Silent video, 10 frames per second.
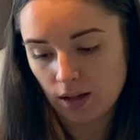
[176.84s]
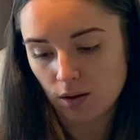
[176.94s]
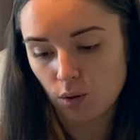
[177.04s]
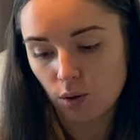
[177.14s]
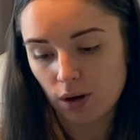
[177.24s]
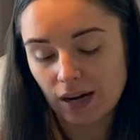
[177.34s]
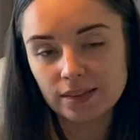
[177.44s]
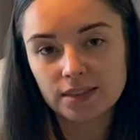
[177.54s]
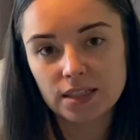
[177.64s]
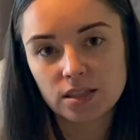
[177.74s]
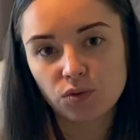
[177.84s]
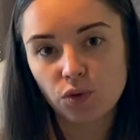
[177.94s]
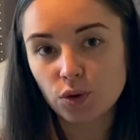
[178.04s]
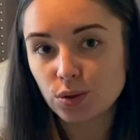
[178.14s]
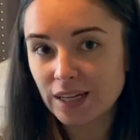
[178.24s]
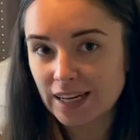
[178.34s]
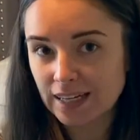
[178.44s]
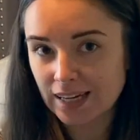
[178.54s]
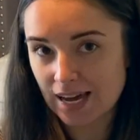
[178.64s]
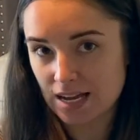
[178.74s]
or at least
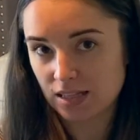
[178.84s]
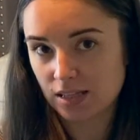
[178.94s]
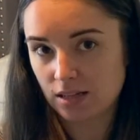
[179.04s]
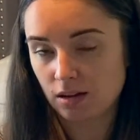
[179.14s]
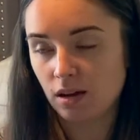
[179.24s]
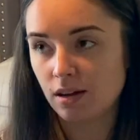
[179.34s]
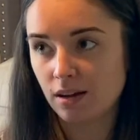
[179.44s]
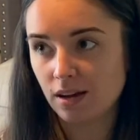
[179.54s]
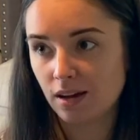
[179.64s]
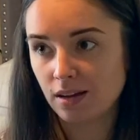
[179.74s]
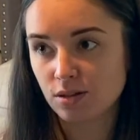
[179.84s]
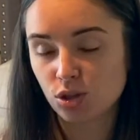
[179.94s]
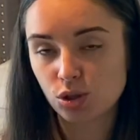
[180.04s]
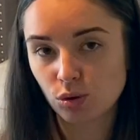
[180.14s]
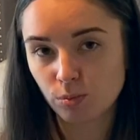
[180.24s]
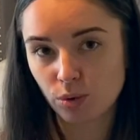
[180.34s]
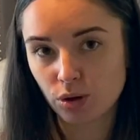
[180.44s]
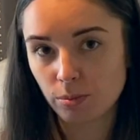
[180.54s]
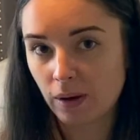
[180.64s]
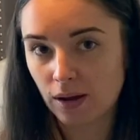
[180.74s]
folinic acid. It is so
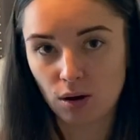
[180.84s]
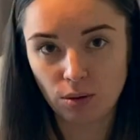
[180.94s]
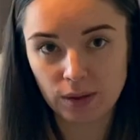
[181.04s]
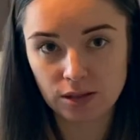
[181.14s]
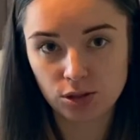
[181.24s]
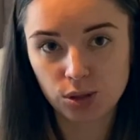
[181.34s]
important by all means